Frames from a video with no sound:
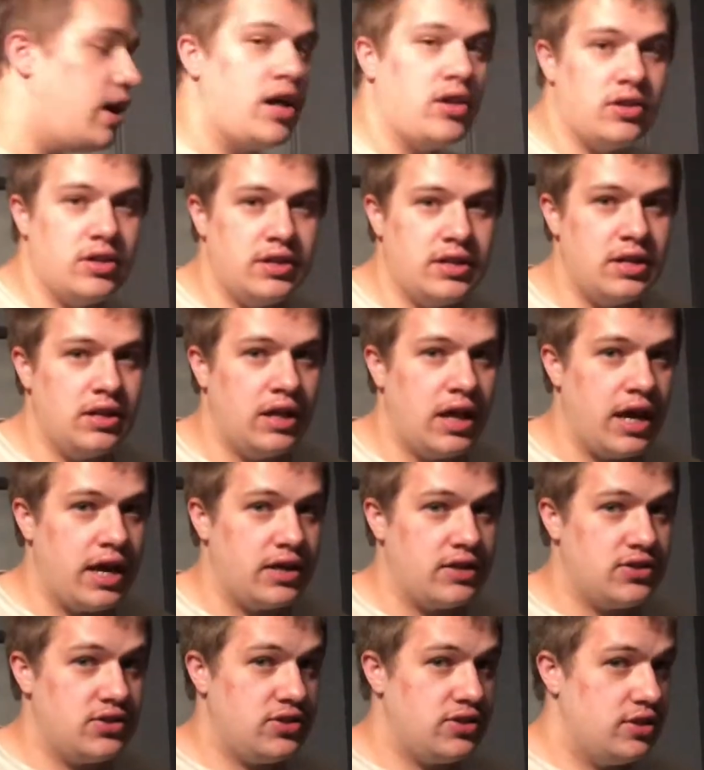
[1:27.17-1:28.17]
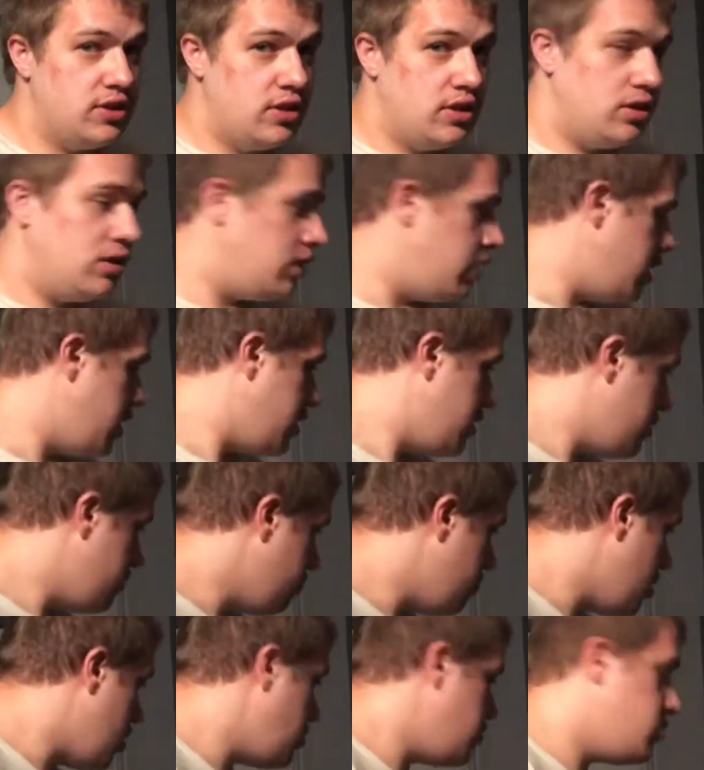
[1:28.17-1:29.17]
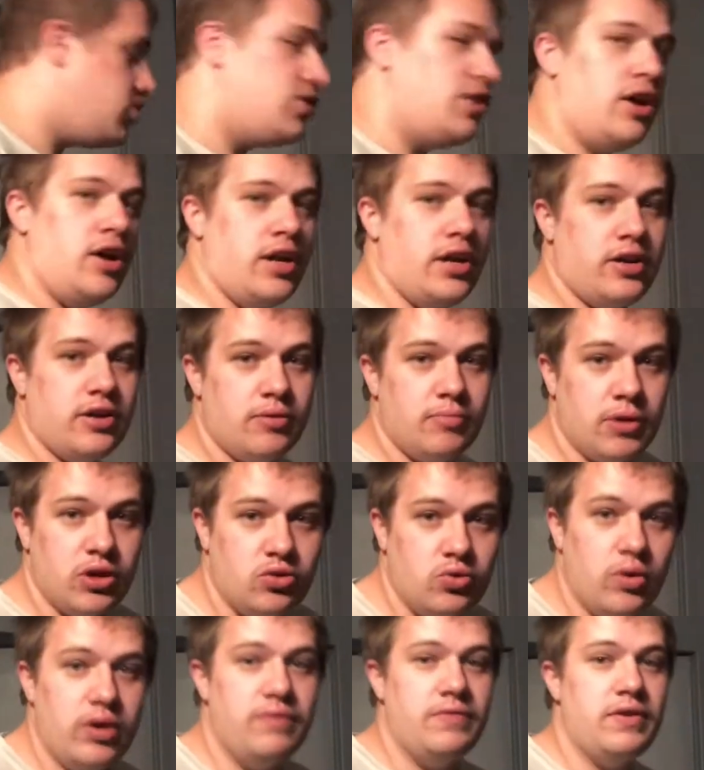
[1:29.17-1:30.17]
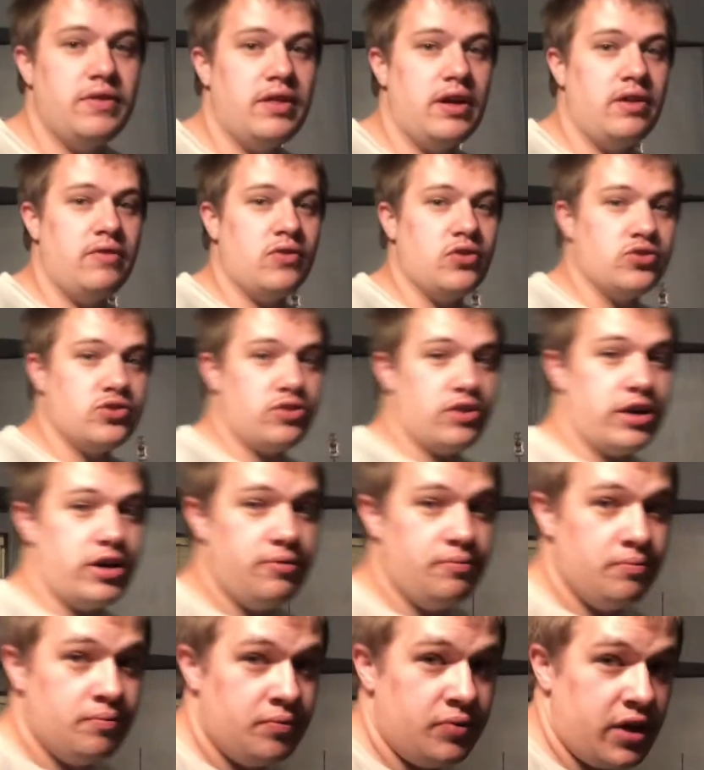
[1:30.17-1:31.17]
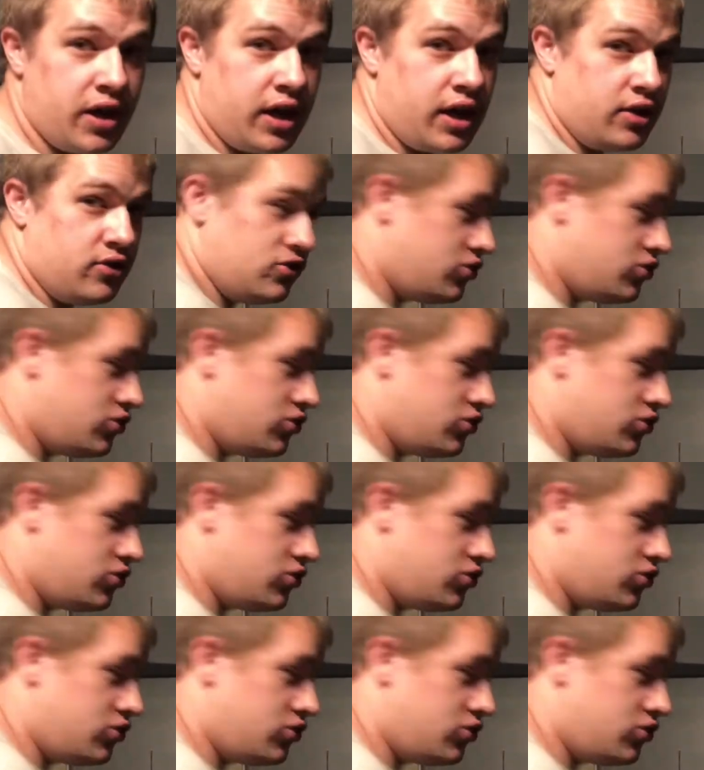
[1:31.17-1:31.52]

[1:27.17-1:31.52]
LED lights, like Modern Sonic, my 25th anniversary, and